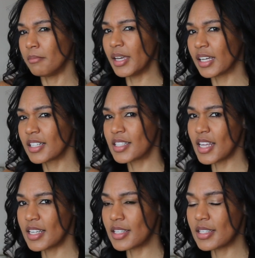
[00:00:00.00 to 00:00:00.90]
make
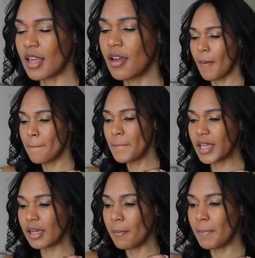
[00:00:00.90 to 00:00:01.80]
sense
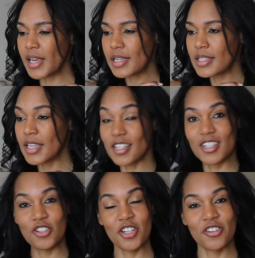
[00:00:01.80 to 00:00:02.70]
make makes sense.
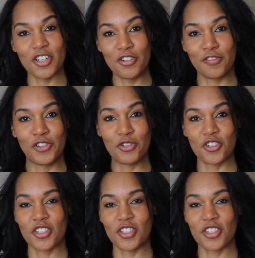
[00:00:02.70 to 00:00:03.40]
Did you hear that new Future